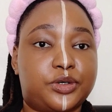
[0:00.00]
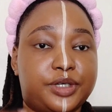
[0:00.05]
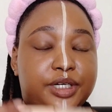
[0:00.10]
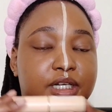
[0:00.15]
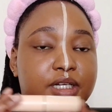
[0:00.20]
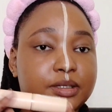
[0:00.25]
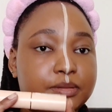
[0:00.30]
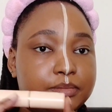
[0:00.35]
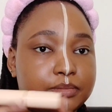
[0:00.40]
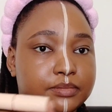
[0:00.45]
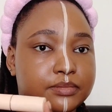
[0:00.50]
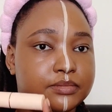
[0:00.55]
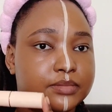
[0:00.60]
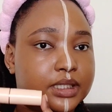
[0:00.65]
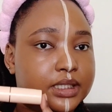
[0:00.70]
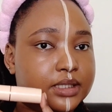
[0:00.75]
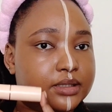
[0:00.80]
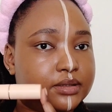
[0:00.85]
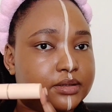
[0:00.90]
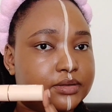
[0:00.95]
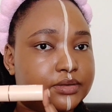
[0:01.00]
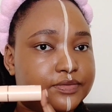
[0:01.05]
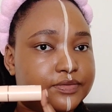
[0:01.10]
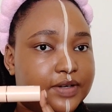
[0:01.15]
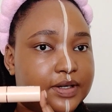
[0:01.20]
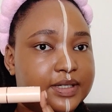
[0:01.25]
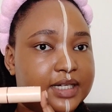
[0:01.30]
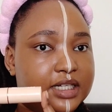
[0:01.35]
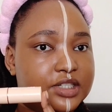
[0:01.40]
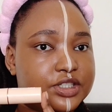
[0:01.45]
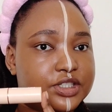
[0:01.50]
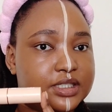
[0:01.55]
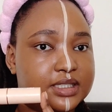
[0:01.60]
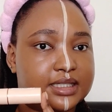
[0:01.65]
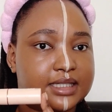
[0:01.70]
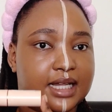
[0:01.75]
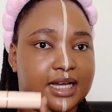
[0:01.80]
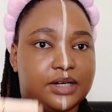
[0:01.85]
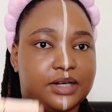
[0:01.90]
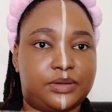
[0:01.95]
cream
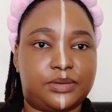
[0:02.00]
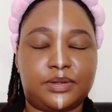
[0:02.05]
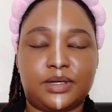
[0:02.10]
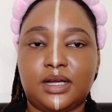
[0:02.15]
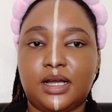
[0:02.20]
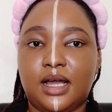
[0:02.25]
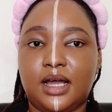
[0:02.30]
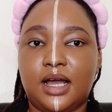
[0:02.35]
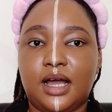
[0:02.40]
foundations now.